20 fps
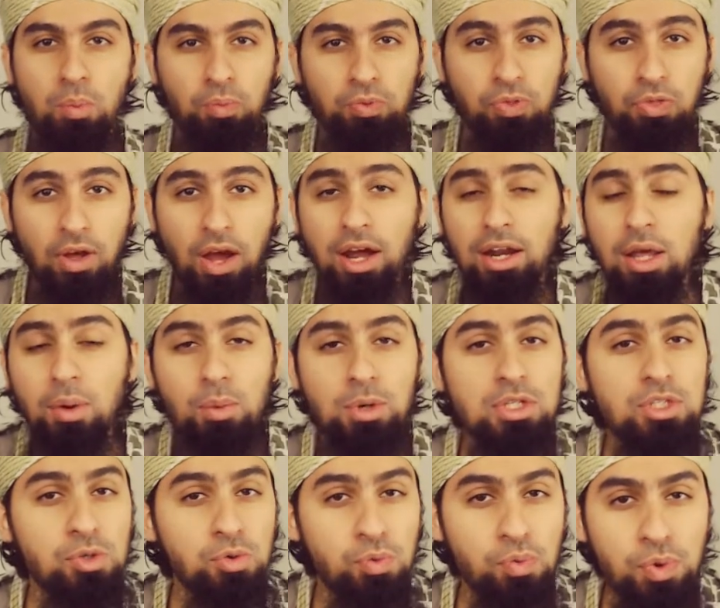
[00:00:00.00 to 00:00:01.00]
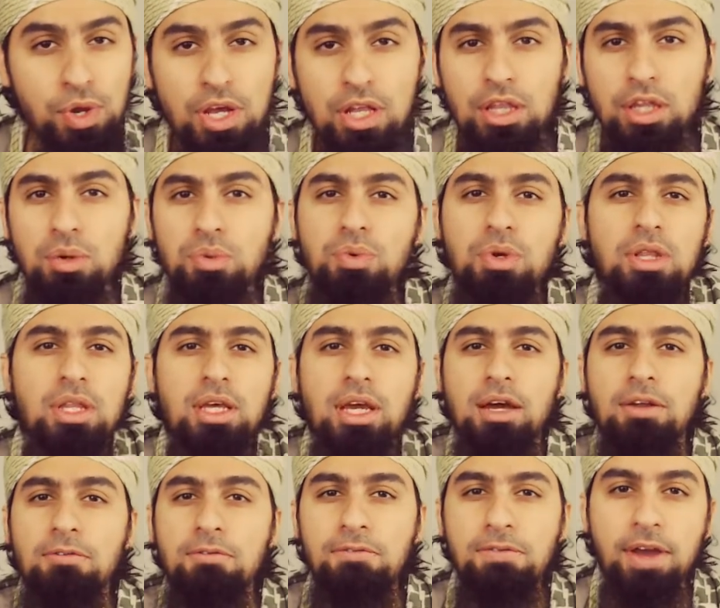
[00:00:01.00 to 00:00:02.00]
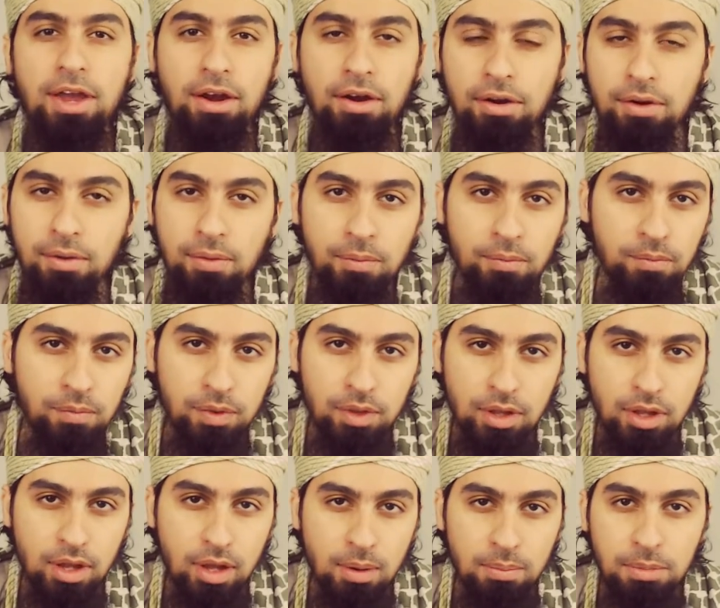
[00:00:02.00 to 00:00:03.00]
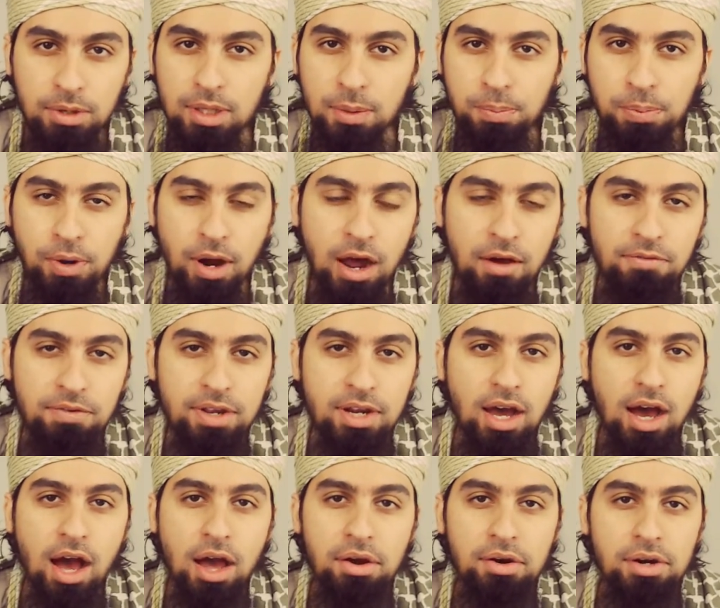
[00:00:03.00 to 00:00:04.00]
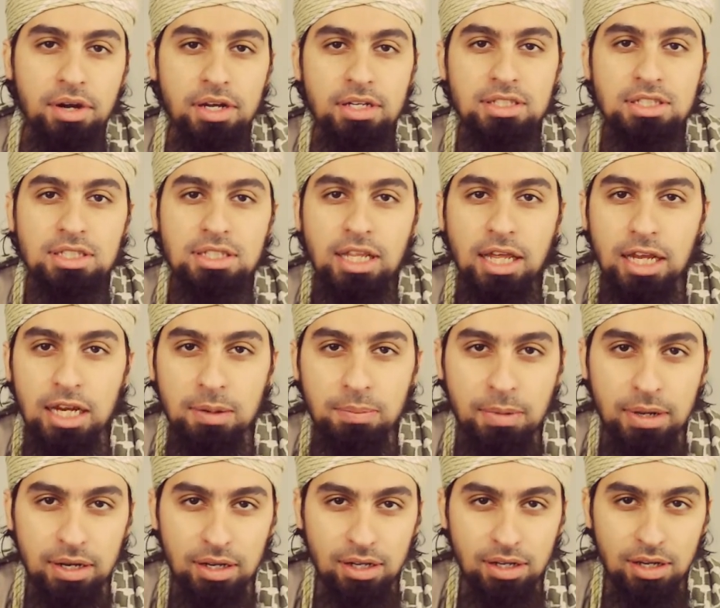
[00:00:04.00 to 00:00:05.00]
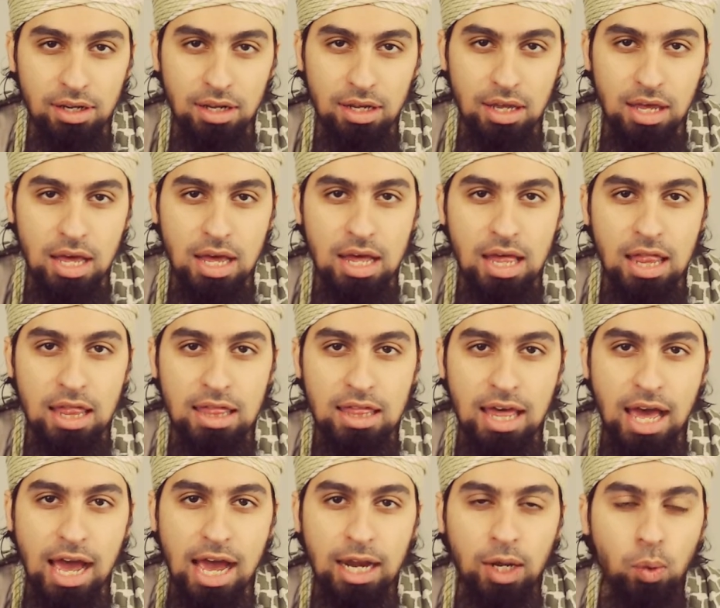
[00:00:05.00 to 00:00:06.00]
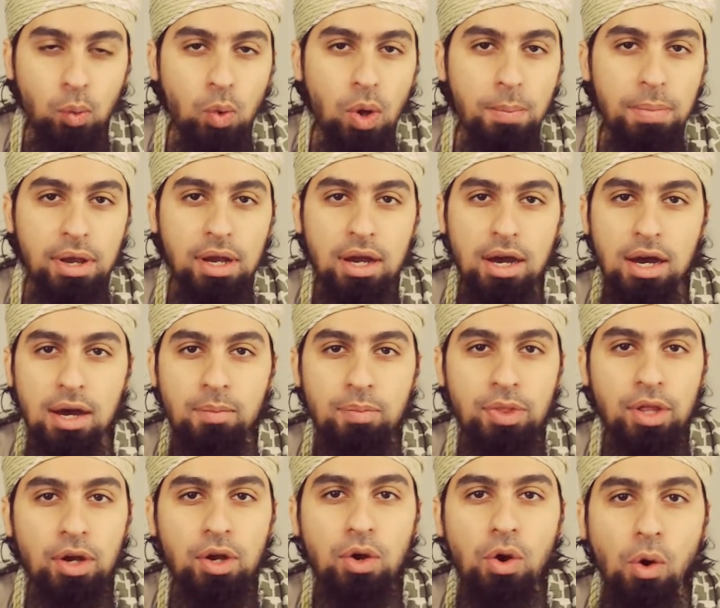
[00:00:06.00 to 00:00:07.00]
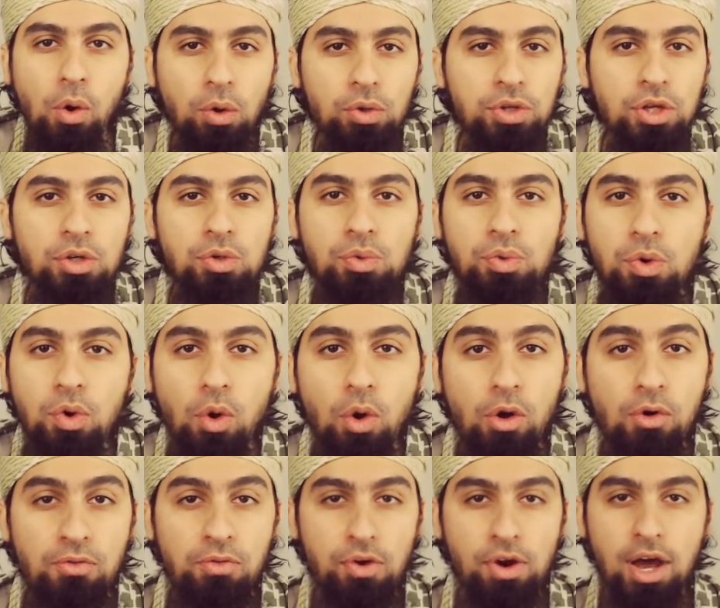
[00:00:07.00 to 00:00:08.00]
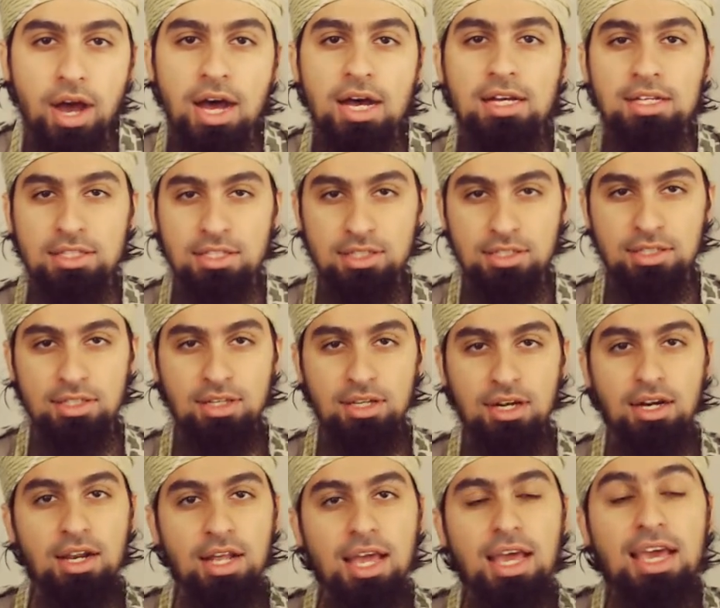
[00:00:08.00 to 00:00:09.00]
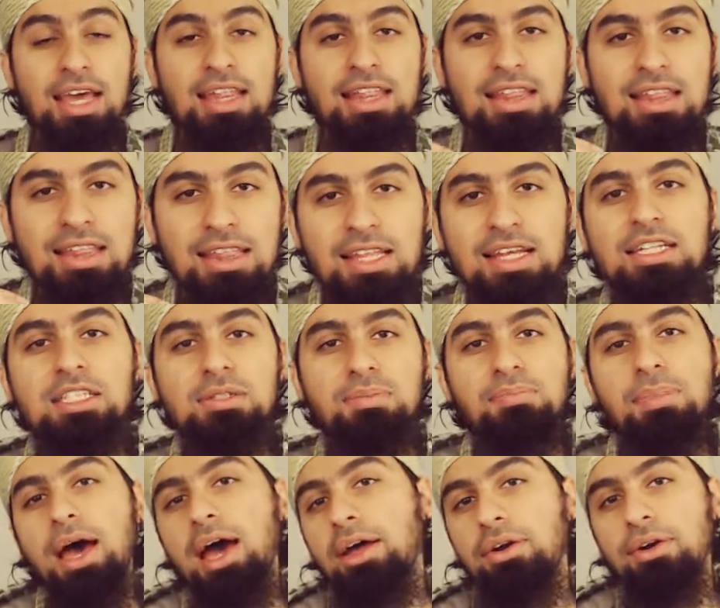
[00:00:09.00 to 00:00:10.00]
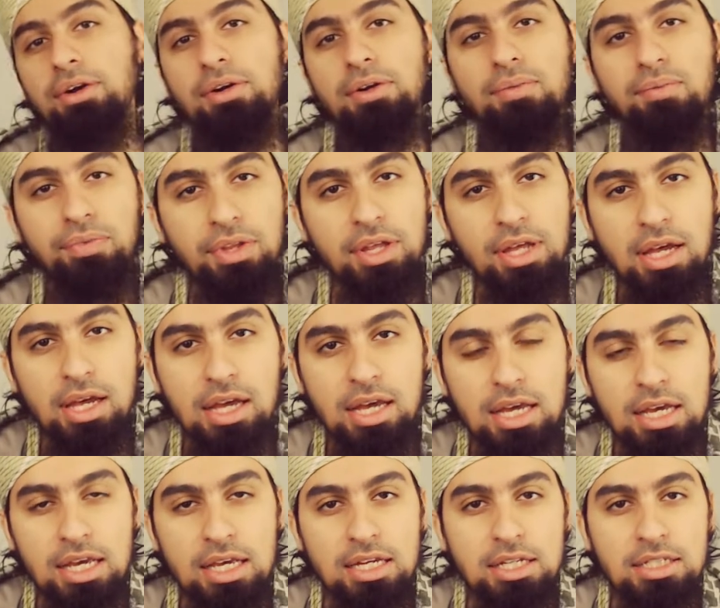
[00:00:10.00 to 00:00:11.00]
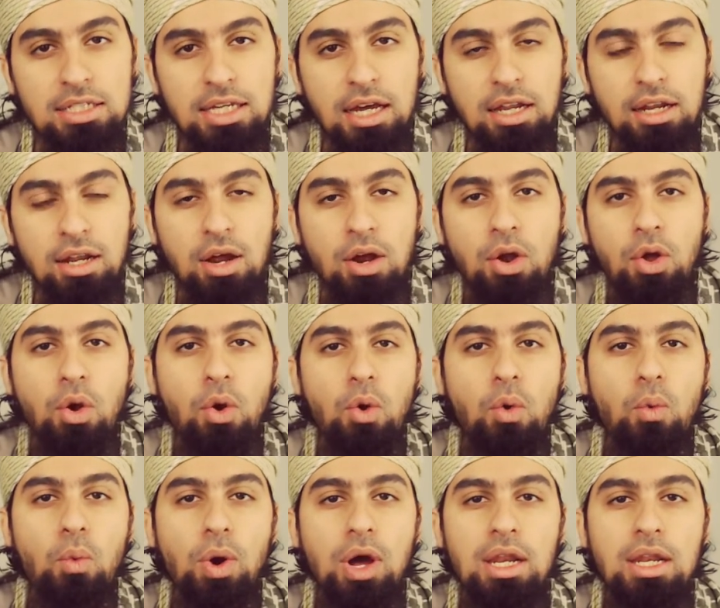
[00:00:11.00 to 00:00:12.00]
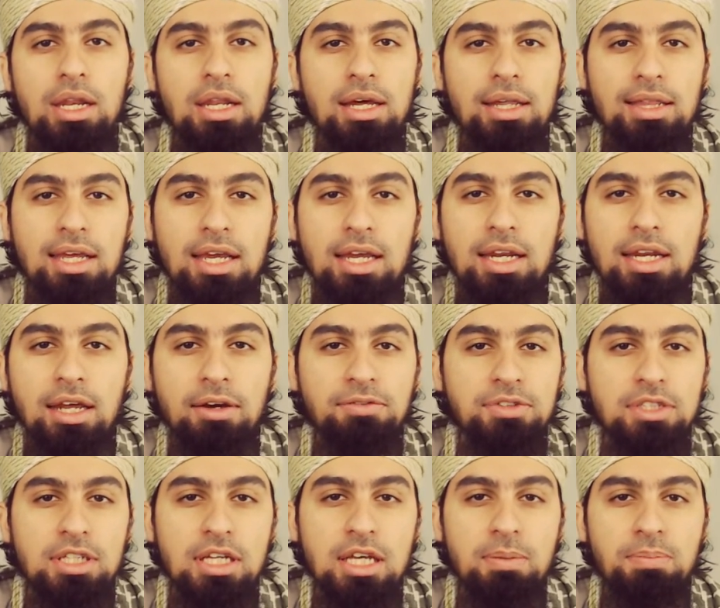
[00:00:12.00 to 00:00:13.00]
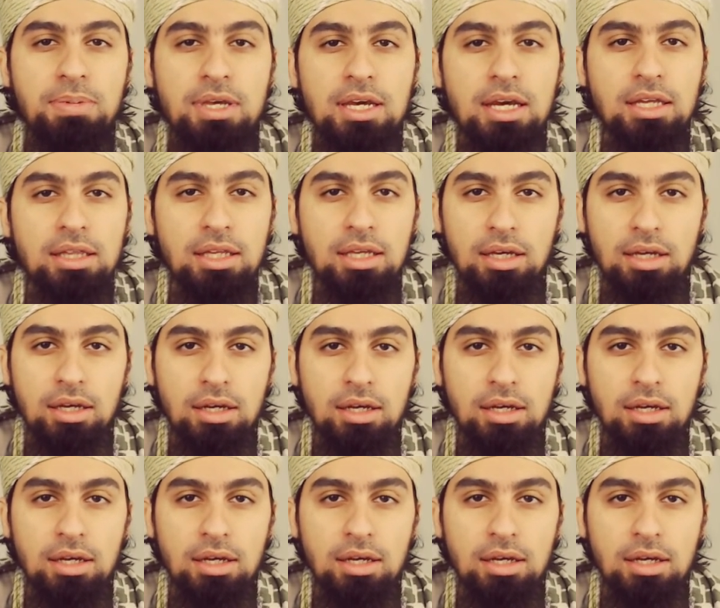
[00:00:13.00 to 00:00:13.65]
thought it was really, really unfair, but the Prophet uttered a statement that will become the golden rule for us in this matter. He said, "Walladhi nafsi biyadi,